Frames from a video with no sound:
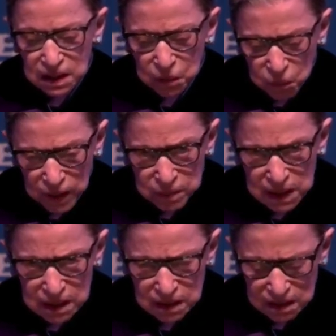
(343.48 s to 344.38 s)

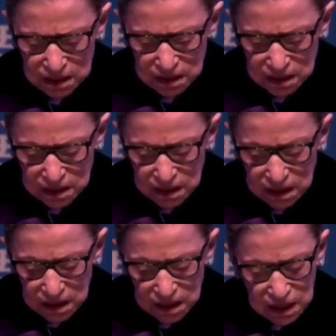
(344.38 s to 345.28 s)
women,
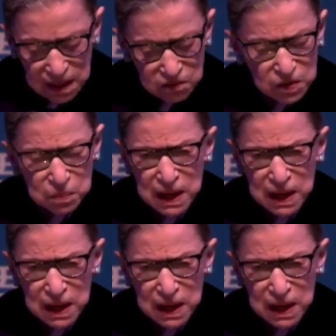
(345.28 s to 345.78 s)
even